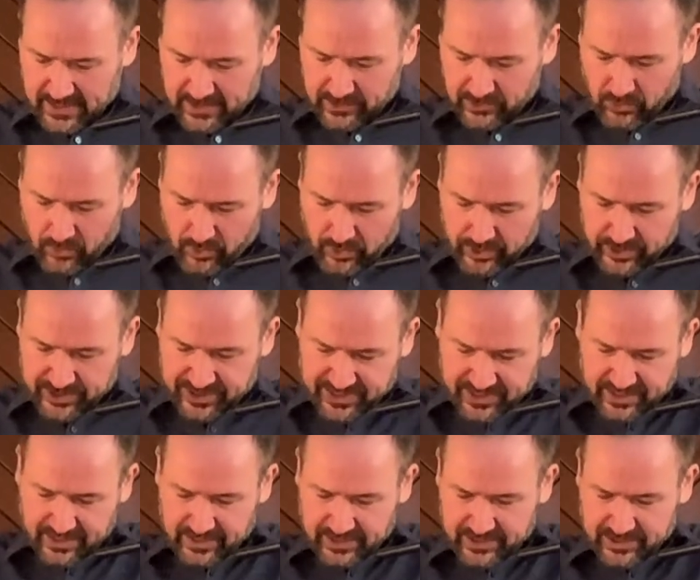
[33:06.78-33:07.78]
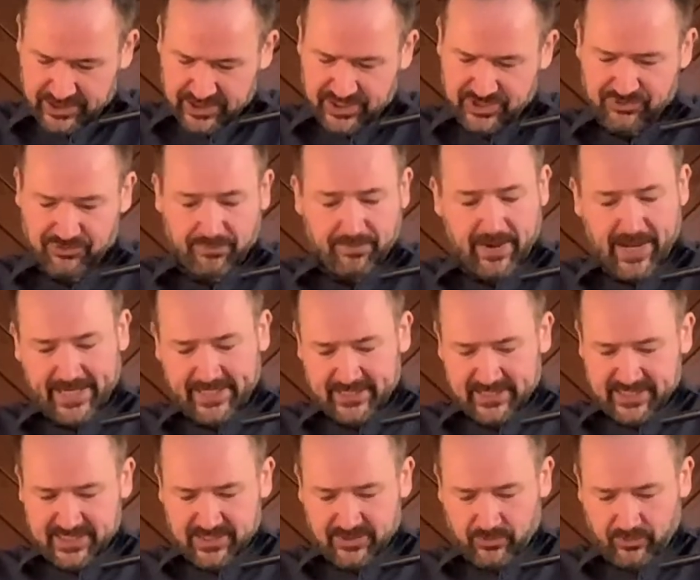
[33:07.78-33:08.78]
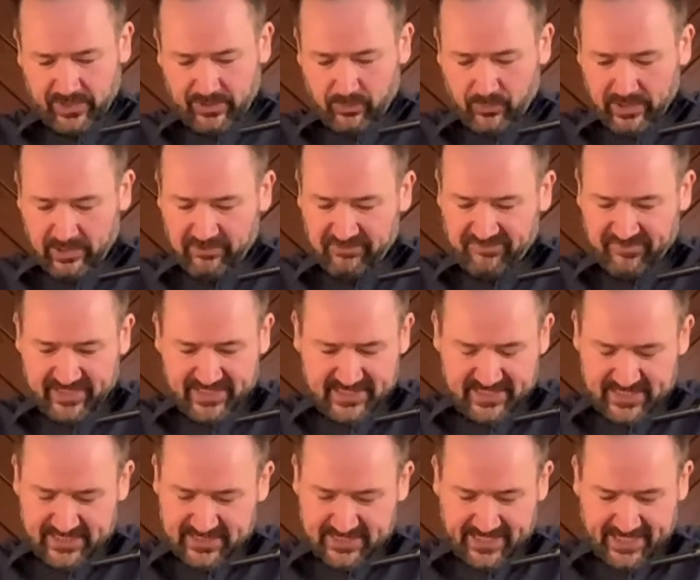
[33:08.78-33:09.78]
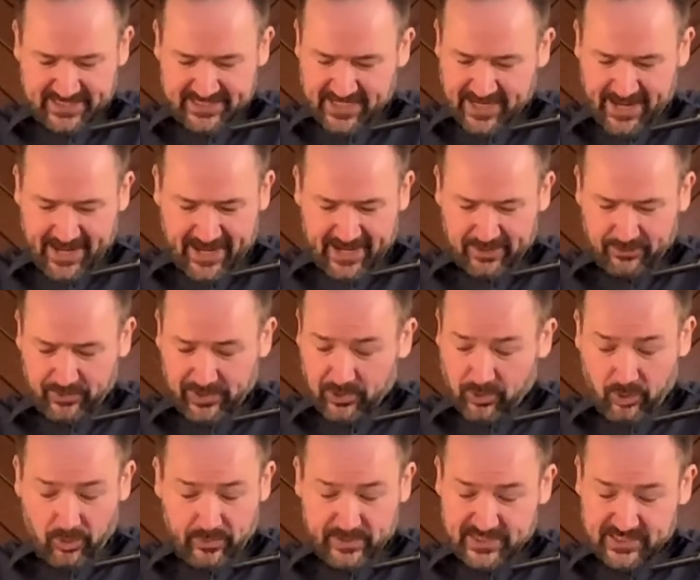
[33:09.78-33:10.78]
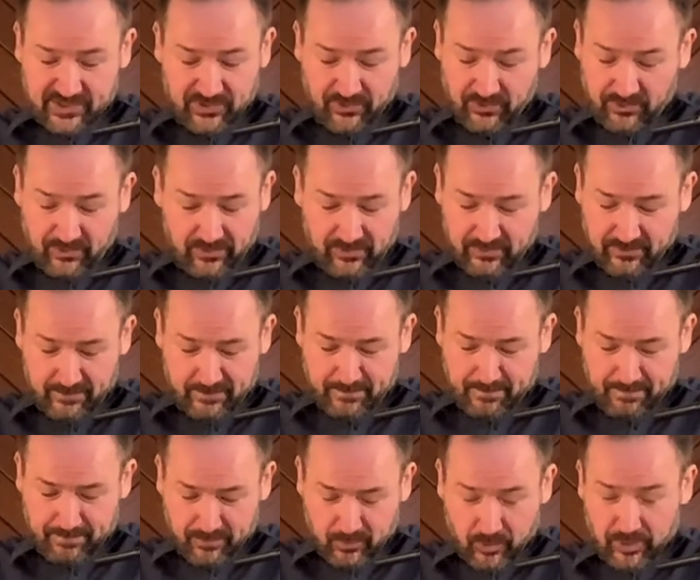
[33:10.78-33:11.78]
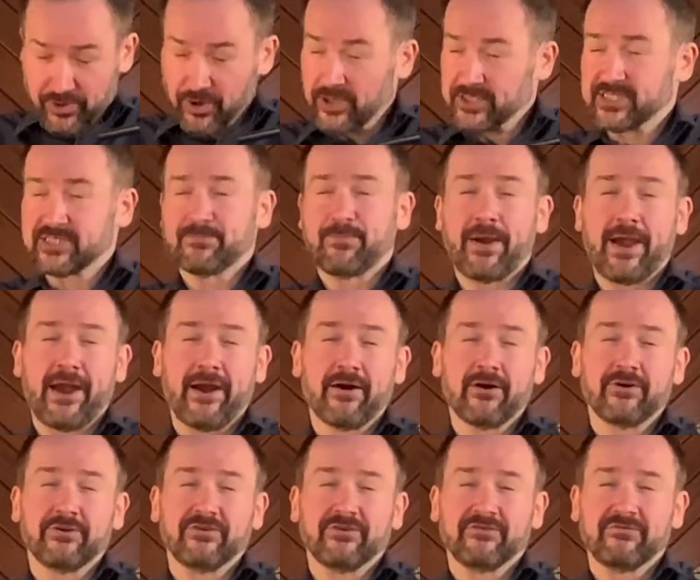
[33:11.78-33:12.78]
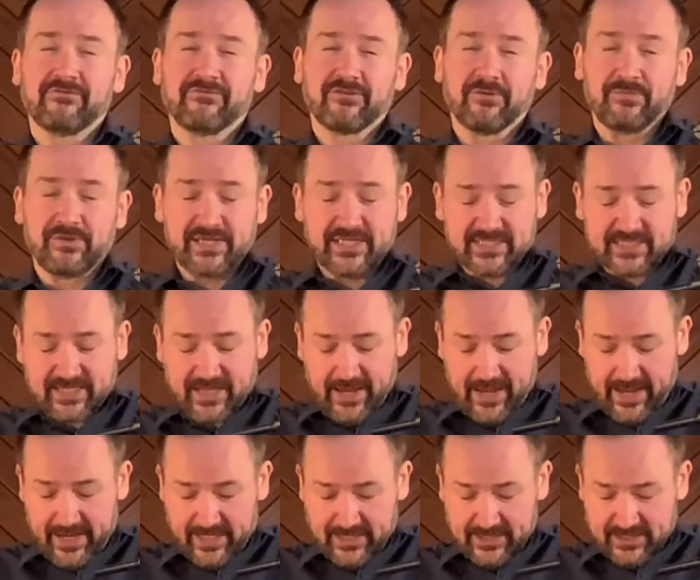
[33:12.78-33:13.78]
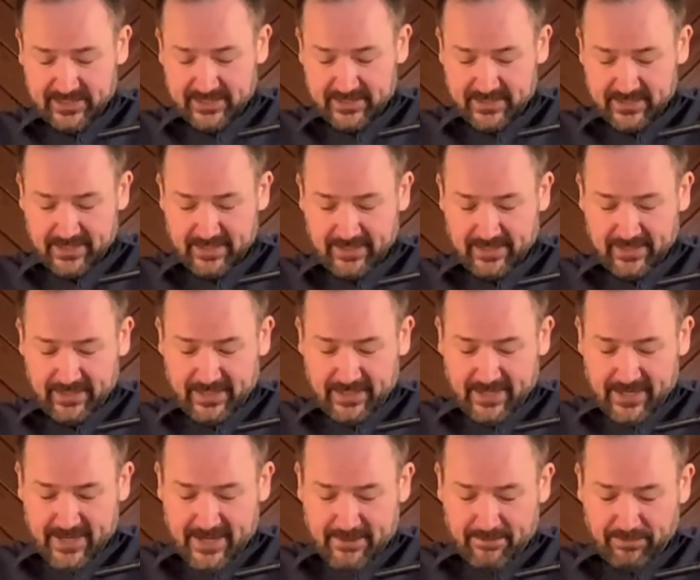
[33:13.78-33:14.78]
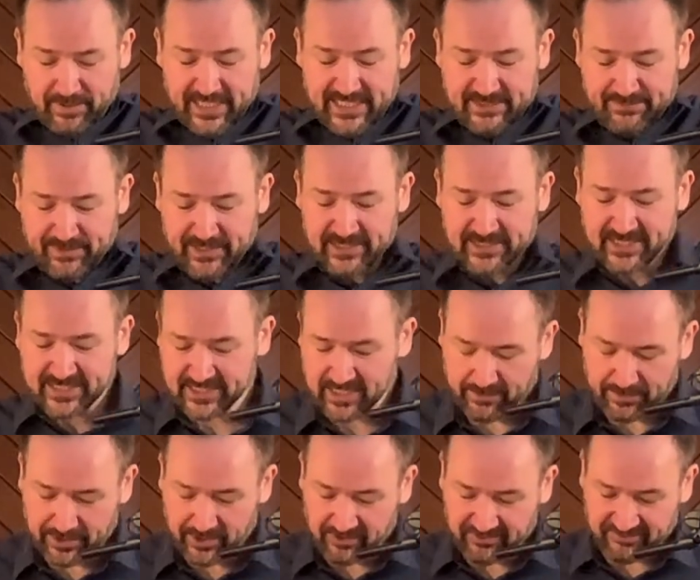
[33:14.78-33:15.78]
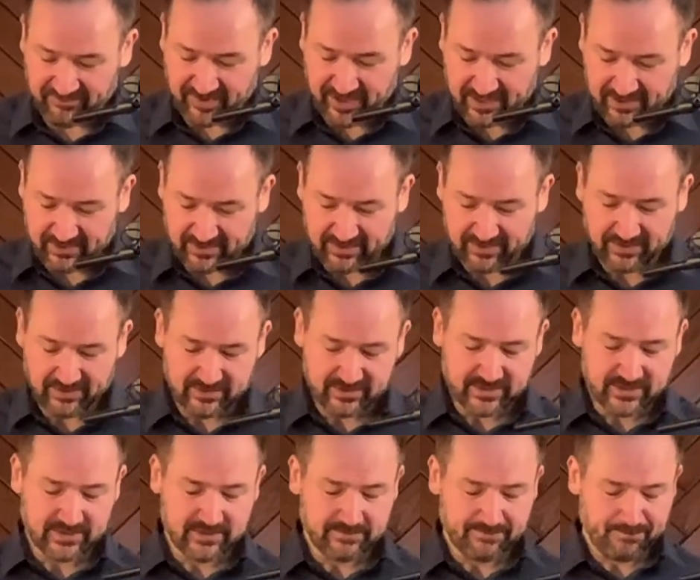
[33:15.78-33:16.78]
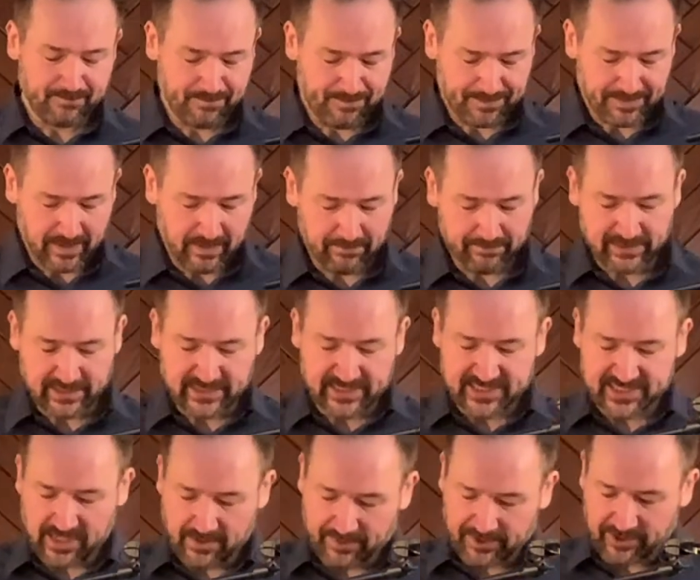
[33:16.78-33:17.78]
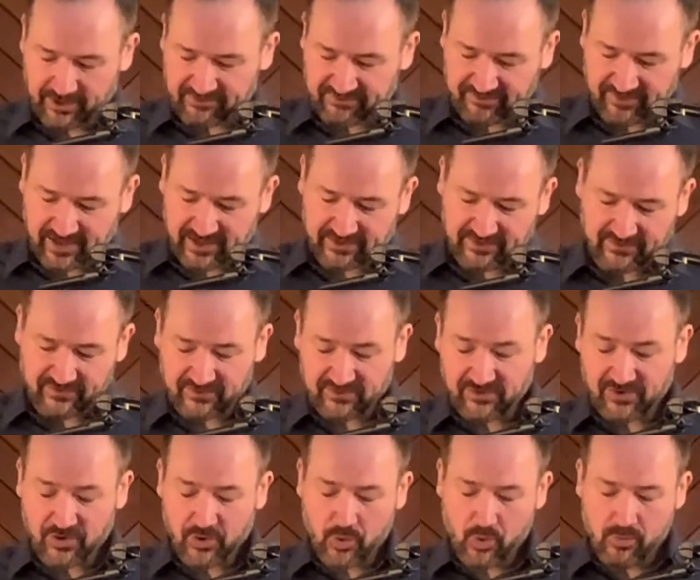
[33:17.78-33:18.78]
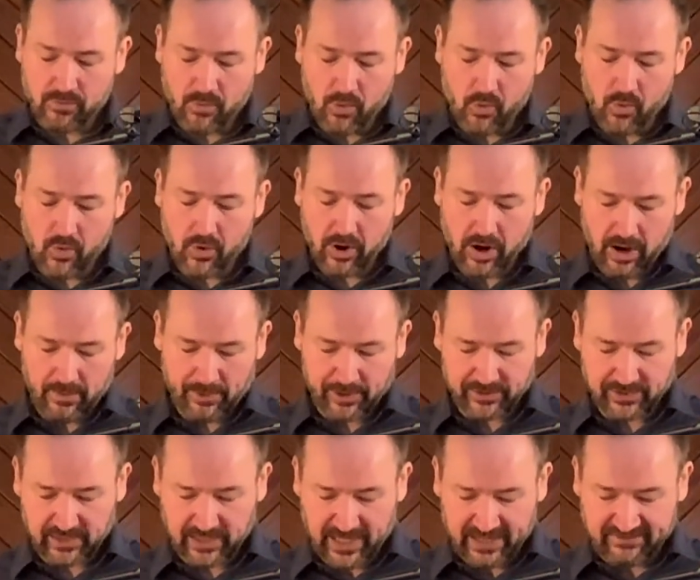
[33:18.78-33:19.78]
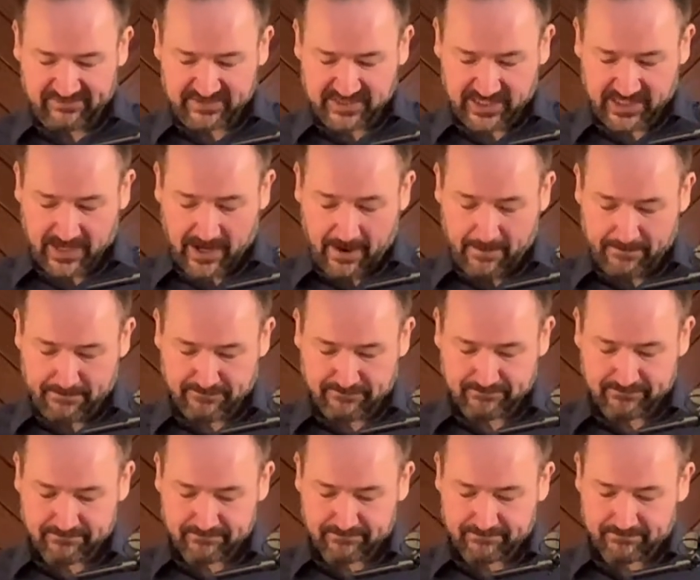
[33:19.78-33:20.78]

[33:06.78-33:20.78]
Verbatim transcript: Lord, just remind us that we will face these days ahead. We always do. We're not spared from these days. Please build us up in our faith. Build us up in our faith to know more about the life to come